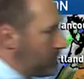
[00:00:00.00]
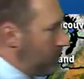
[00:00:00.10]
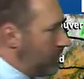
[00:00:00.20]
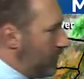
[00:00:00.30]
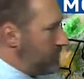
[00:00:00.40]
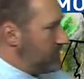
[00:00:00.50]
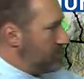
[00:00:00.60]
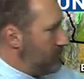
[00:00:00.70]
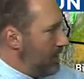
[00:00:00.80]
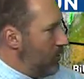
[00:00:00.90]
but another
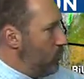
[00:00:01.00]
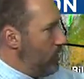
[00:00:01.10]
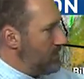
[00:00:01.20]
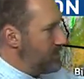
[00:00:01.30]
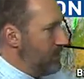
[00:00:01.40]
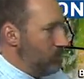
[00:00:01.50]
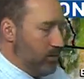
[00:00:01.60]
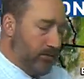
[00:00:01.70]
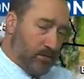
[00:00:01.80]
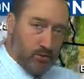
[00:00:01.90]
system out west that will
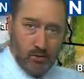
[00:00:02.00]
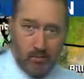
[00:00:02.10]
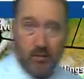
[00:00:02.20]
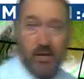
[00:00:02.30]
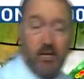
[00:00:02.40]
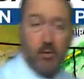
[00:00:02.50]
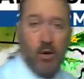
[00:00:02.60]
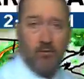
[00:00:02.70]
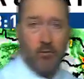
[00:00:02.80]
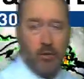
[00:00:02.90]
eventually play into
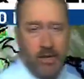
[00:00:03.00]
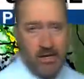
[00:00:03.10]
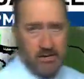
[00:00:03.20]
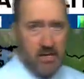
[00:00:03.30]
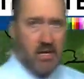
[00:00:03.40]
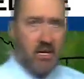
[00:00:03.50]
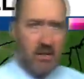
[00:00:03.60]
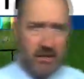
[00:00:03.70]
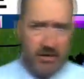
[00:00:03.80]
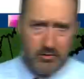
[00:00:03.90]
our forecast
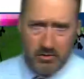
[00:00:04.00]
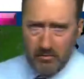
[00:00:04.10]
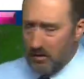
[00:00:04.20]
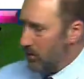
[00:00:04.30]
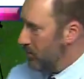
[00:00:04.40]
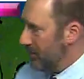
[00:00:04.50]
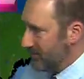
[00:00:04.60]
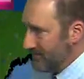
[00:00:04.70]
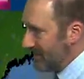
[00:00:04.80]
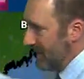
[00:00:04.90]
later tomorrow. But
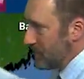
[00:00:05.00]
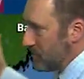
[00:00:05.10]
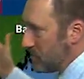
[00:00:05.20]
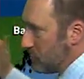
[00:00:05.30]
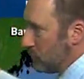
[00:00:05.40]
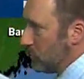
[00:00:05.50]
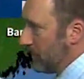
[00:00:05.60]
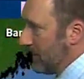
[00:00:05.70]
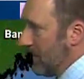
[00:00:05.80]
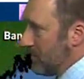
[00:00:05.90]
again, just look
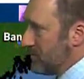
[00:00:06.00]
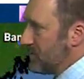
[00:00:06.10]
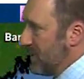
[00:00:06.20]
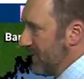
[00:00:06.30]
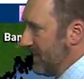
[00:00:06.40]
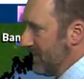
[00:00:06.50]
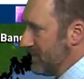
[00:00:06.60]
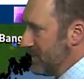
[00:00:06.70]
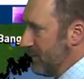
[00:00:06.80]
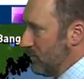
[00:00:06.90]
at how sunny it
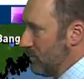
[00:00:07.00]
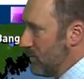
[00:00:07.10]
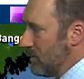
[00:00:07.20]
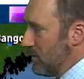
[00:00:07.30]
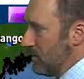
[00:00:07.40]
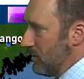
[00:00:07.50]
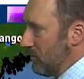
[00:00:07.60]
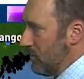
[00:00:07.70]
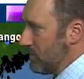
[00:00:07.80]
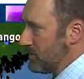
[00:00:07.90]
is here
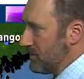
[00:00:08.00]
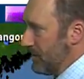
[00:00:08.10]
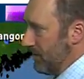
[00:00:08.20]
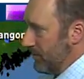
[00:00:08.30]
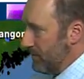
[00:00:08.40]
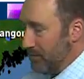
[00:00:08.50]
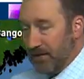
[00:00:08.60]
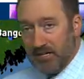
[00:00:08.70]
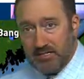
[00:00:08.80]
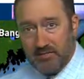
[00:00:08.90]
across the area
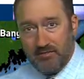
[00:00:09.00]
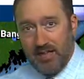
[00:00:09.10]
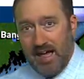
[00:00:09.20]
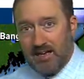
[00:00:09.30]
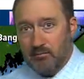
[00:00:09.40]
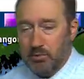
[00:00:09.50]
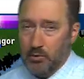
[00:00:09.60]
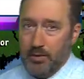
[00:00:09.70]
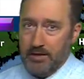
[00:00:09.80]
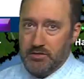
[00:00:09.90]
because of that
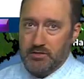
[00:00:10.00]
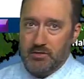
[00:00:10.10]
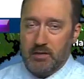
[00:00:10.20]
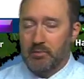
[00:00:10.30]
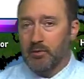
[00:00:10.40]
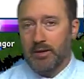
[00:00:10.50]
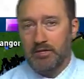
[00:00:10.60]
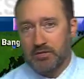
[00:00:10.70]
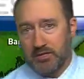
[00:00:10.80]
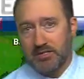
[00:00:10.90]
blue H. That blue
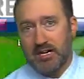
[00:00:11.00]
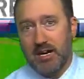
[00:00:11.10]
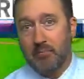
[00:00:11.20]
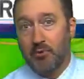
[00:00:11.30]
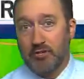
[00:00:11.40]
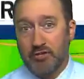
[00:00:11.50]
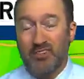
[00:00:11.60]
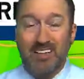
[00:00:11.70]
H is high pressure.